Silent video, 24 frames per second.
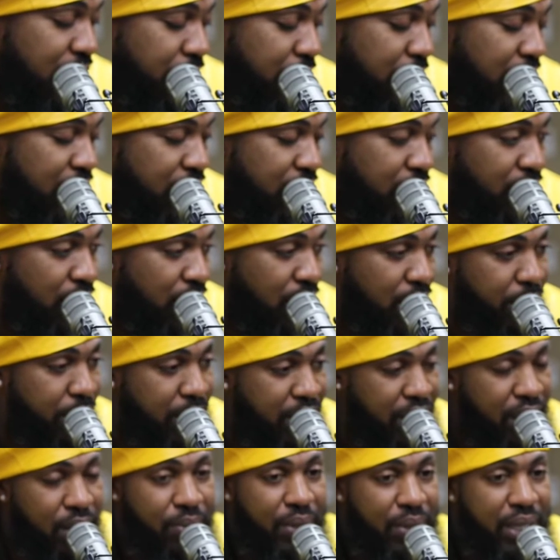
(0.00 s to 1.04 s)
sons, man. You know
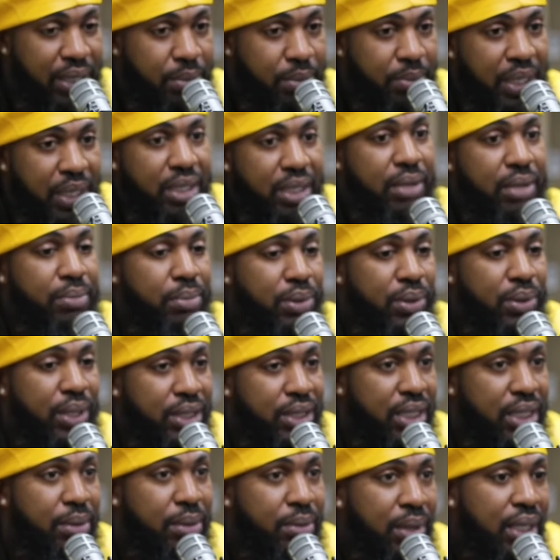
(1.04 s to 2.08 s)
what I mean? I'm raising my young
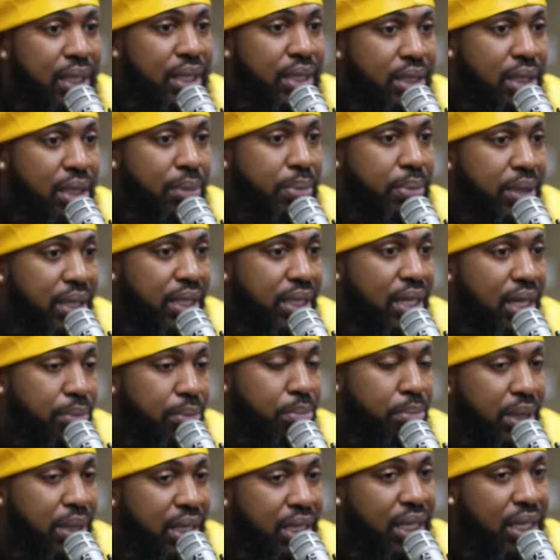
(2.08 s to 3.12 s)
boys up to
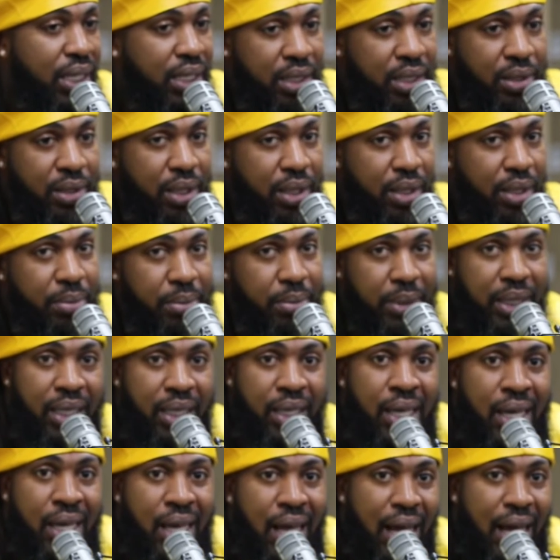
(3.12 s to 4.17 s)
be young men. You know what I
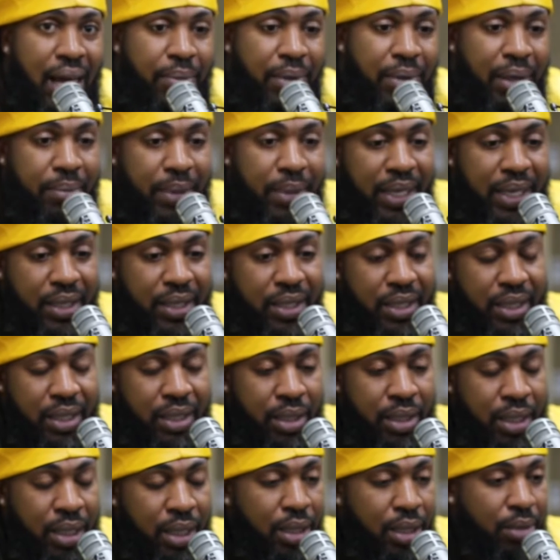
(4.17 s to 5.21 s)
mean? I'm not
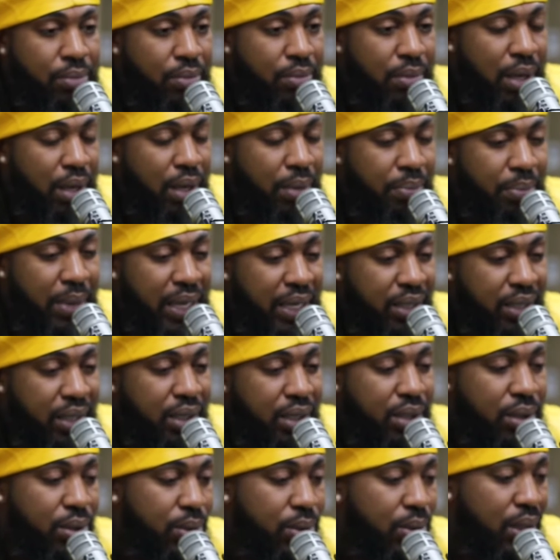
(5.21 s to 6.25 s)
making
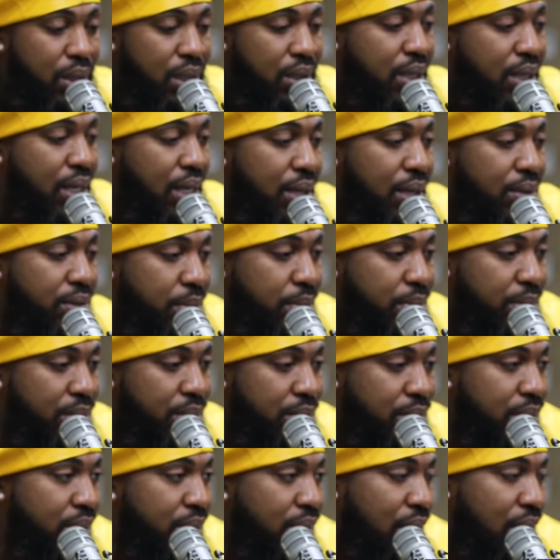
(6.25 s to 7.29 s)
it cool and
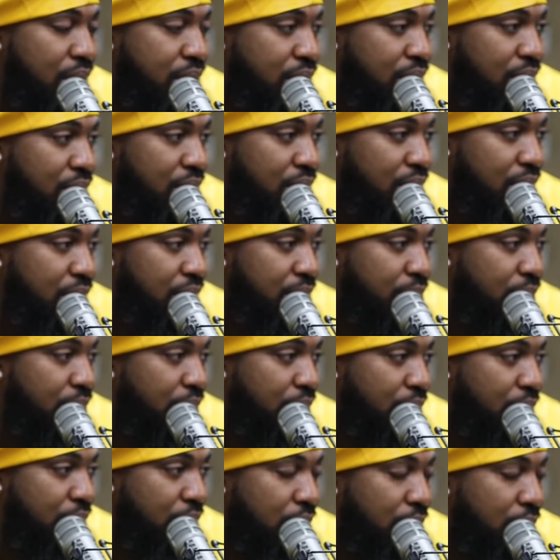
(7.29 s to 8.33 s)
comfortable
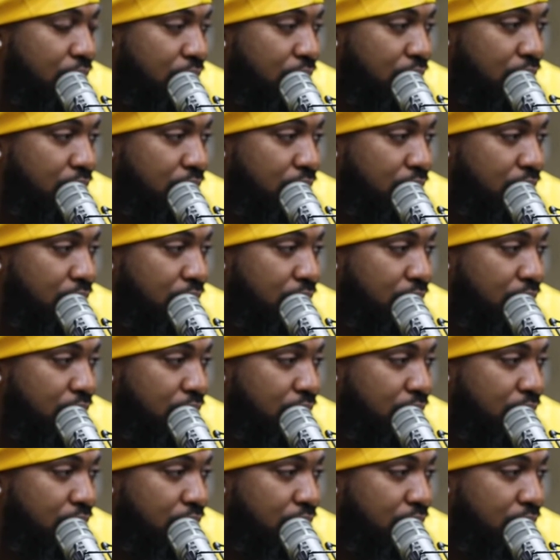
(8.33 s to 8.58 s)
to